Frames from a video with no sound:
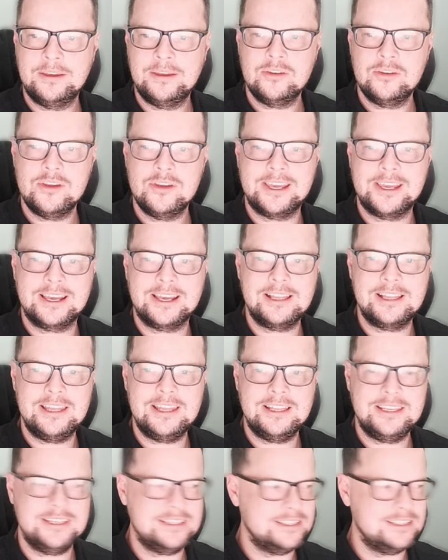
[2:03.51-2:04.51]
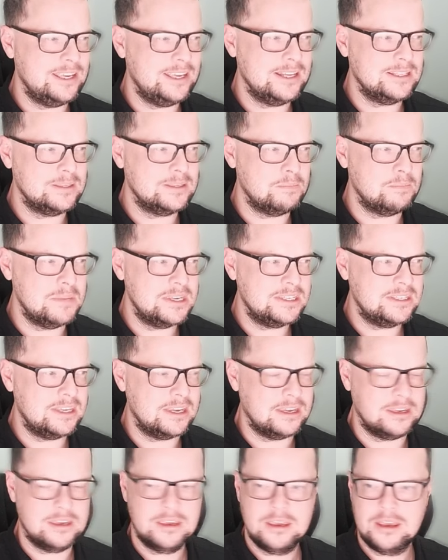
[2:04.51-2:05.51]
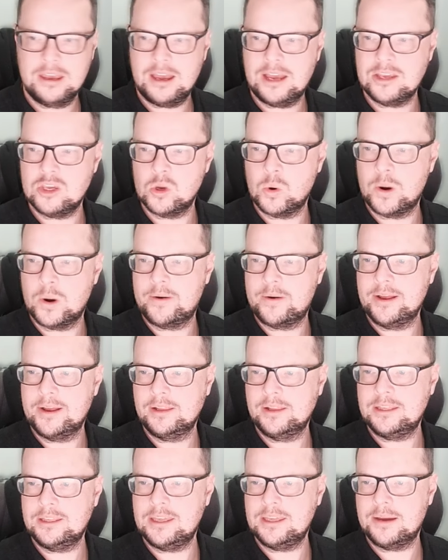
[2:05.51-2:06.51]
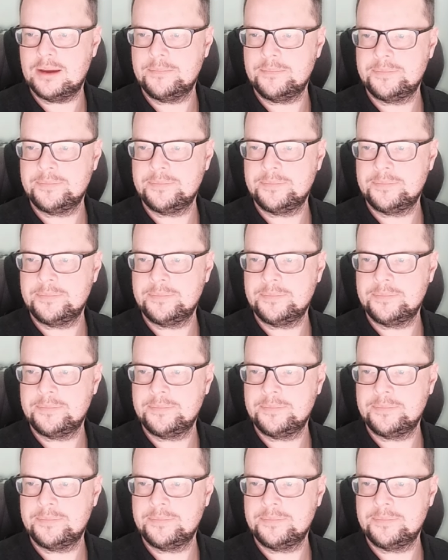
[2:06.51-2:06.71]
you can clearly see it's missing a URL here.